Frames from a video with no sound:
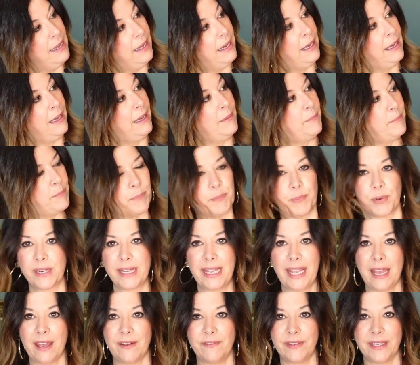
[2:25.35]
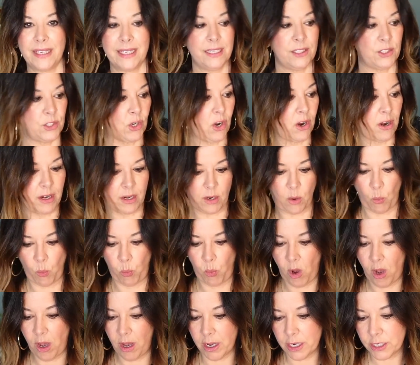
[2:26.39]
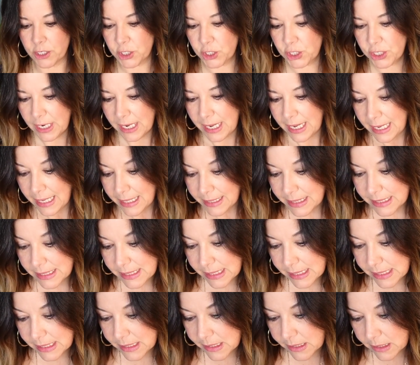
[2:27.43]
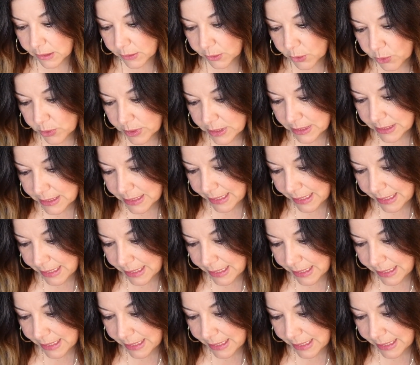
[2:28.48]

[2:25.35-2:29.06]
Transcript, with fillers: Uh, pretty heavy, dark wash. This is Lord &